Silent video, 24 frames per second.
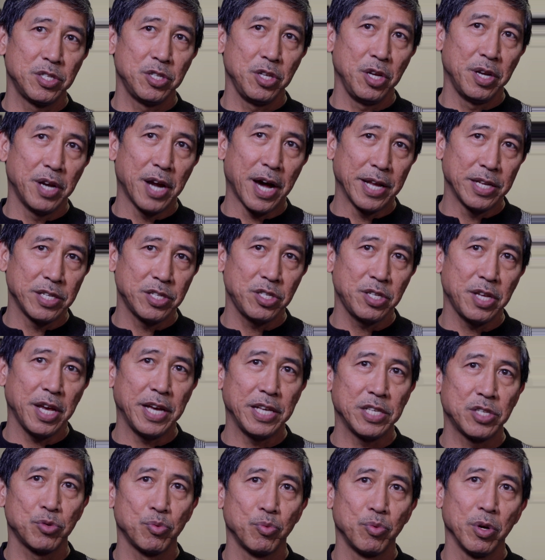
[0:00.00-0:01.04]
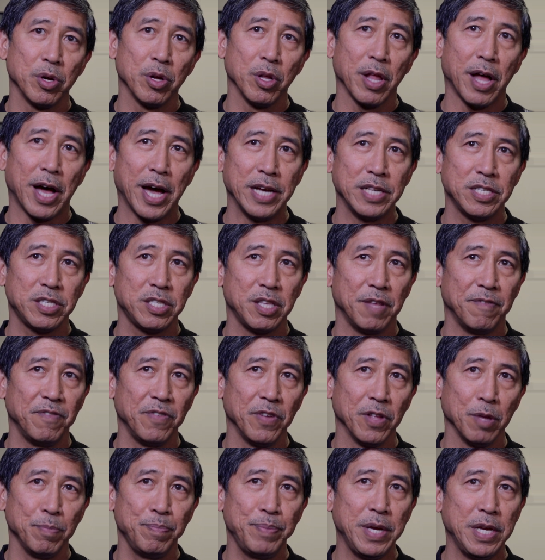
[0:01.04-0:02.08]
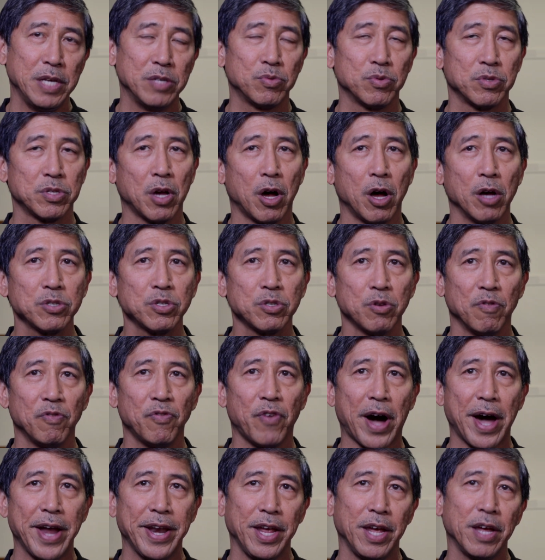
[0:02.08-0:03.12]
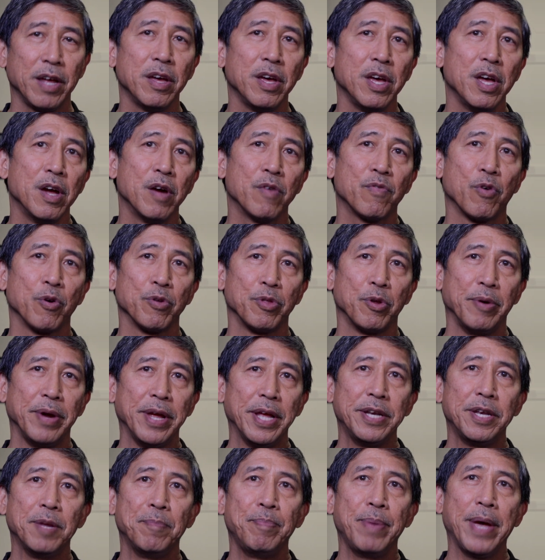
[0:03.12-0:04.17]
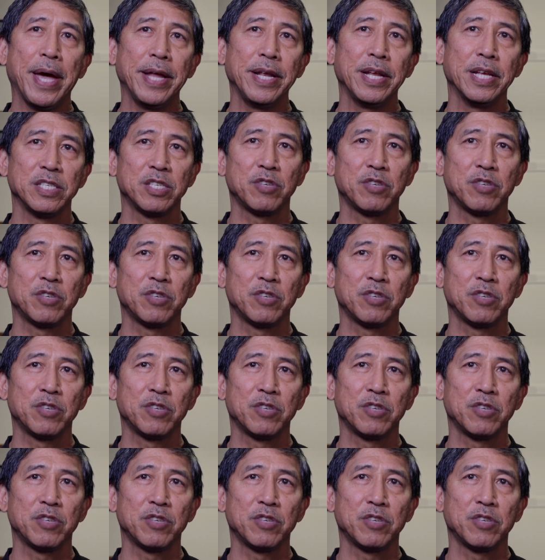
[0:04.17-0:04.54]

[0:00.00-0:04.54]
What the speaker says: the United States realized the Philippines was also fighting for their independence